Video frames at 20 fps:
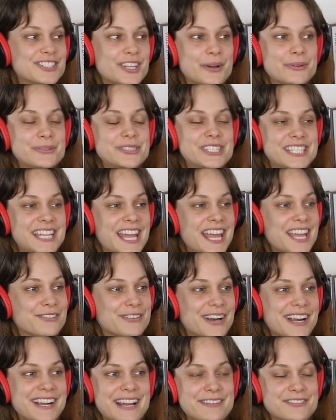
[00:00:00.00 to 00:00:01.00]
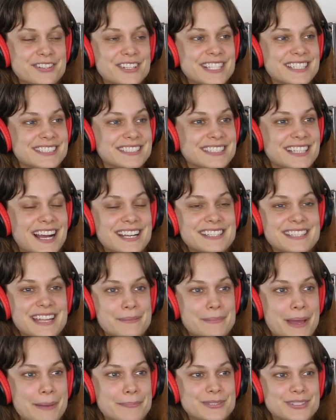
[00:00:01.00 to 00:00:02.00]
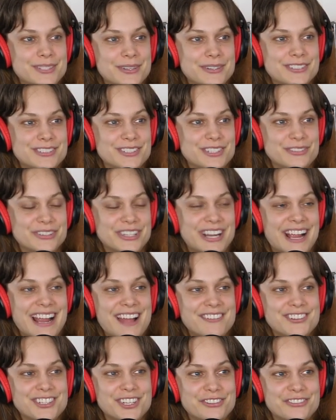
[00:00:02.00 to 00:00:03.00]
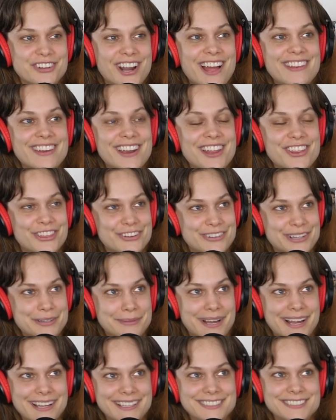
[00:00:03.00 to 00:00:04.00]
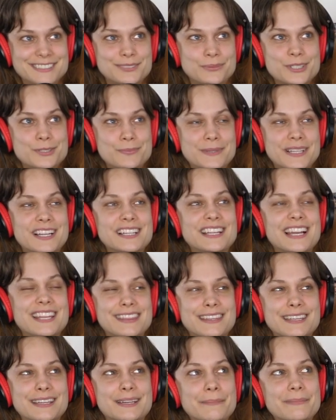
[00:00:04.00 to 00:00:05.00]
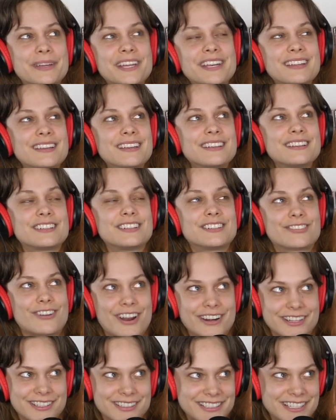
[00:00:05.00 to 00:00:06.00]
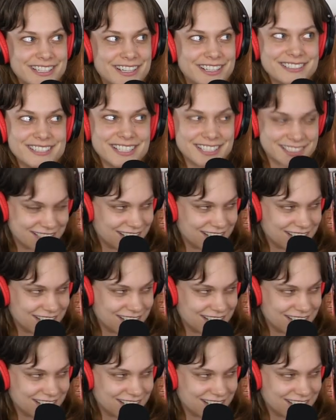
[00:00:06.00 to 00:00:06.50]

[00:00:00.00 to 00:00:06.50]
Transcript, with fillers: And so today, right after this goddamn episode is over, I have to go run three miles. Wish me luck. I think I'm going to chronicle it on